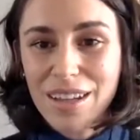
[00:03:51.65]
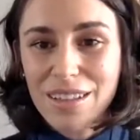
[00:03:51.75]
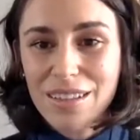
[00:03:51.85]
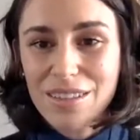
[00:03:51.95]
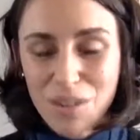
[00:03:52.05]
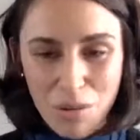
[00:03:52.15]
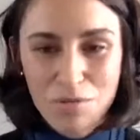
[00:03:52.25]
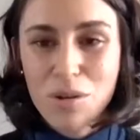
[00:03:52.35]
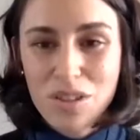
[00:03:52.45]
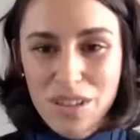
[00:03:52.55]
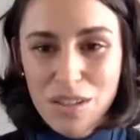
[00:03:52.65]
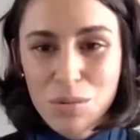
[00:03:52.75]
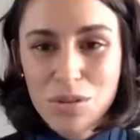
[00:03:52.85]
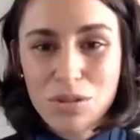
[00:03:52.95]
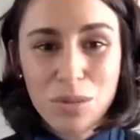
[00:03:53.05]
And so, of course, that's
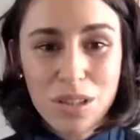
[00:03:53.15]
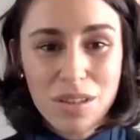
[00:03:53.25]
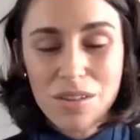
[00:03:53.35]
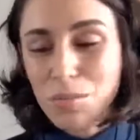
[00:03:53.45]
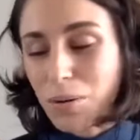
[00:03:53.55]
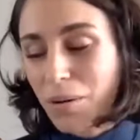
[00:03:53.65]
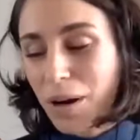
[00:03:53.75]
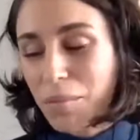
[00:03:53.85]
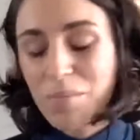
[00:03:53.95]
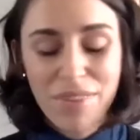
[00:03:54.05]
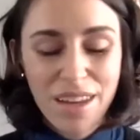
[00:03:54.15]
what drew me to this program.